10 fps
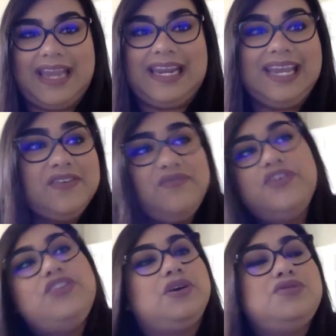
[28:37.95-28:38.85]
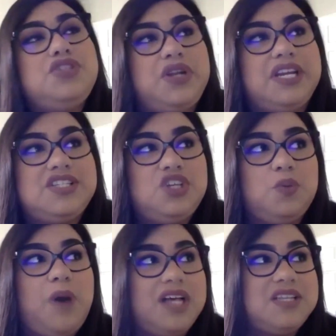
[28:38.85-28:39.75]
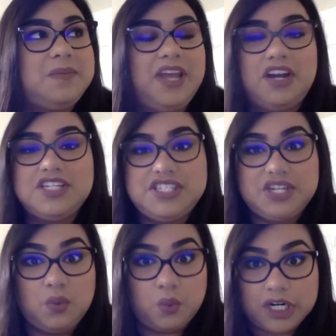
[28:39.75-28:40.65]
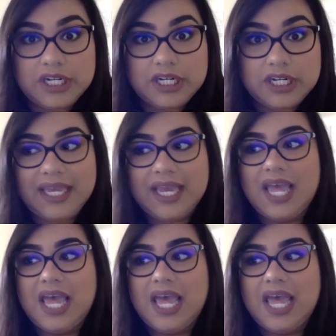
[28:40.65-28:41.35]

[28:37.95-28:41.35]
even for those students who possibly are still working,